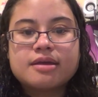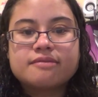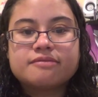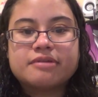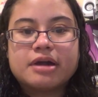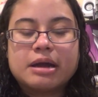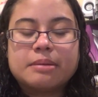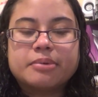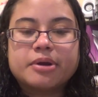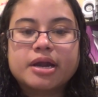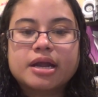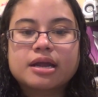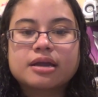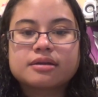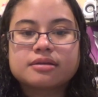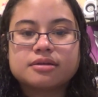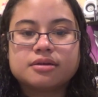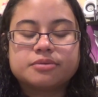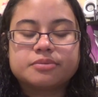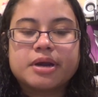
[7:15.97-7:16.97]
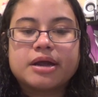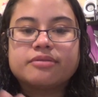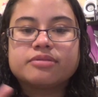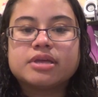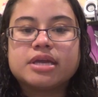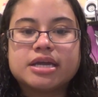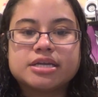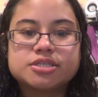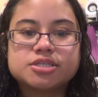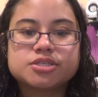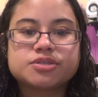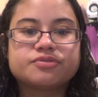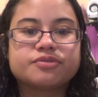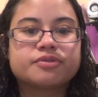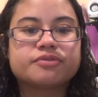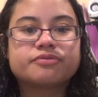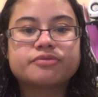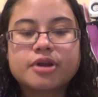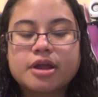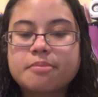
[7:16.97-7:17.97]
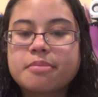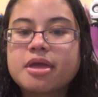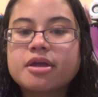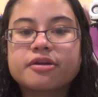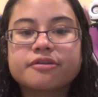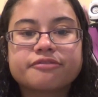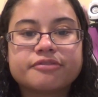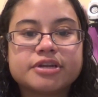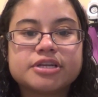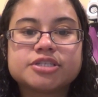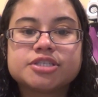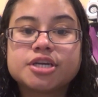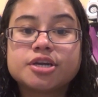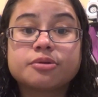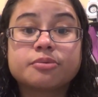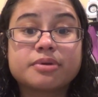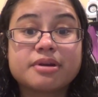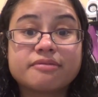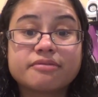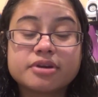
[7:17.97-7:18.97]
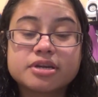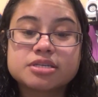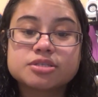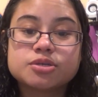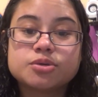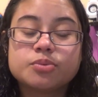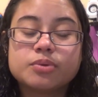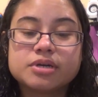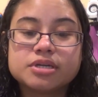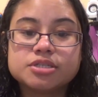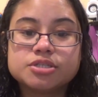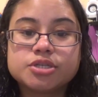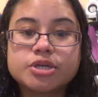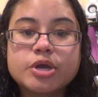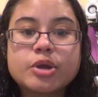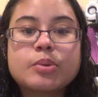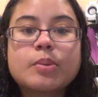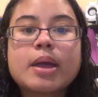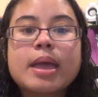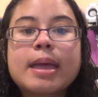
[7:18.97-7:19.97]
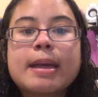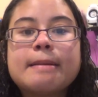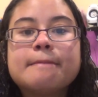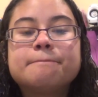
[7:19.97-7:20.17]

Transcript: fabric around the edges for framing or finishing or whatever it is you want to do.